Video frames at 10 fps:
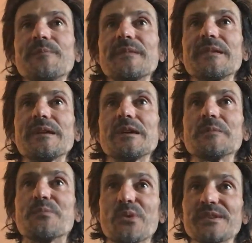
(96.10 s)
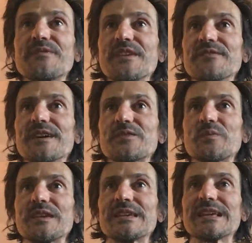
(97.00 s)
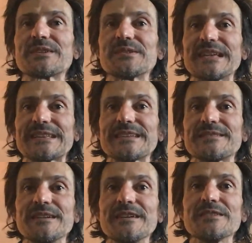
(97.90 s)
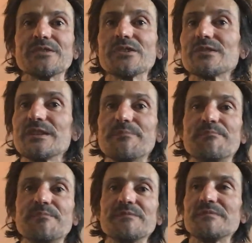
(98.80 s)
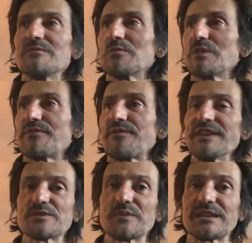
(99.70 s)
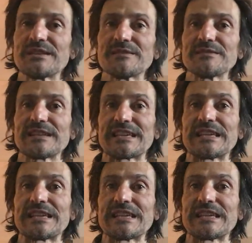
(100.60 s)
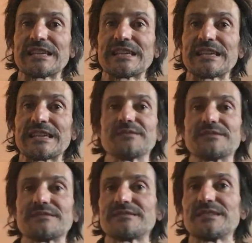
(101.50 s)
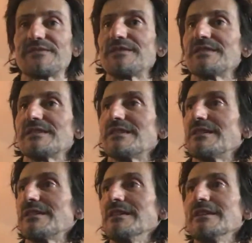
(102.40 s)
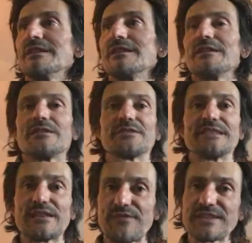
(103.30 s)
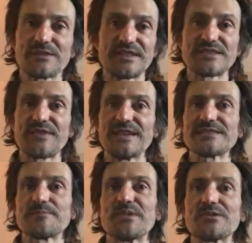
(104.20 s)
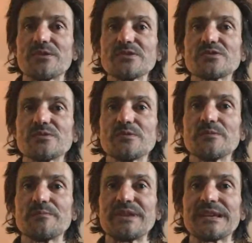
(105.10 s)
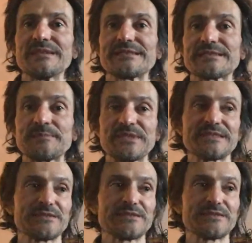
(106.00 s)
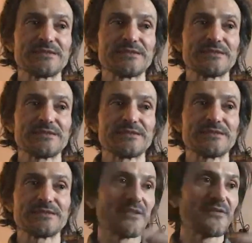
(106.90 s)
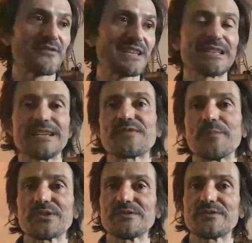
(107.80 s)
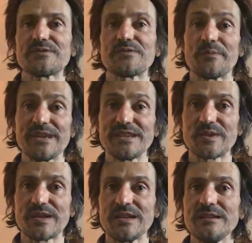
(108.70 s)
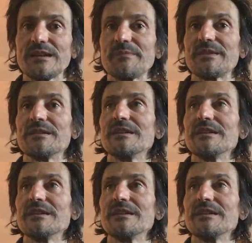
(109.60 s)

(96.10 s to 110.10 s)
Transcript: important thing that we get connected not only with things they give us, like the TV. The Netflix, all these things, but also being entertainment and doing things like that is very important for me as well. I mean,